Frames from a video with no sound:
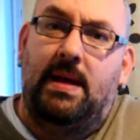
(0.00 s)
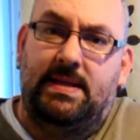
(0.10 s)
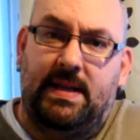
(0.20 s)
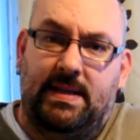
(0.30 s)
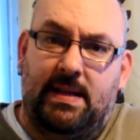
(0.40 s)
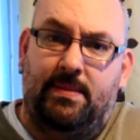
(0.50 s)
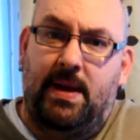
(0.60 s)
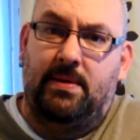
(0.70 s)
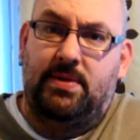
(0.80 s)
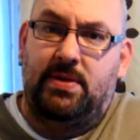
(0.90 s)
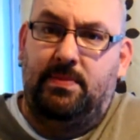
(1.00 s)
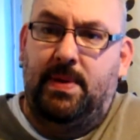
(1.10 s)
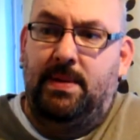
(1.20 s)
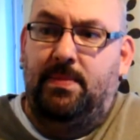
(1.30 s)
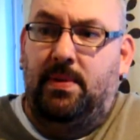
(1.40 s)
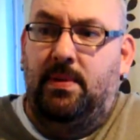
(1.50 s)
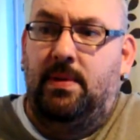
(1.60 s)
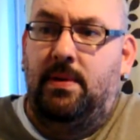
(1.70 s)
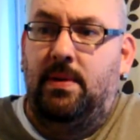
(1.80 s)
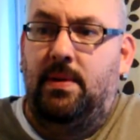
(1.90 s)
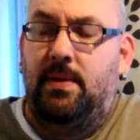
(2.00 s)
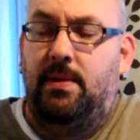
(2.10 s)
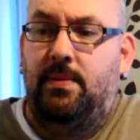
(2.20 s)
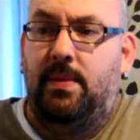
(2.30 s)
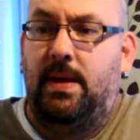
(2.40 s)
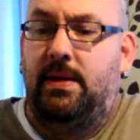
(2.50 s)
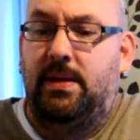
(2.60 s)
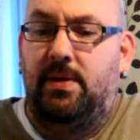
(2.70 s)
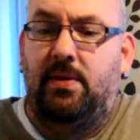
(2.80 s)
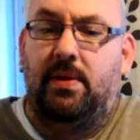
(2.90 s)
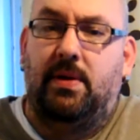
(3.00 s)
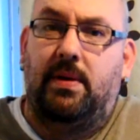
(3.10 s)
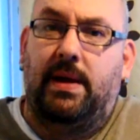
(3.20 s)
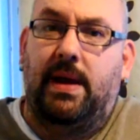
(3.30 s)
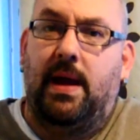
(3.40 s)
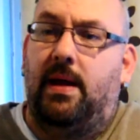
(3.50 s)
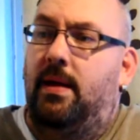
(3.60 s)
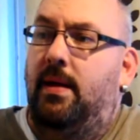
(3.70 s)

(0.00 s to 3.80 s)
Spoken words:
sending them out to people when you're only going to get,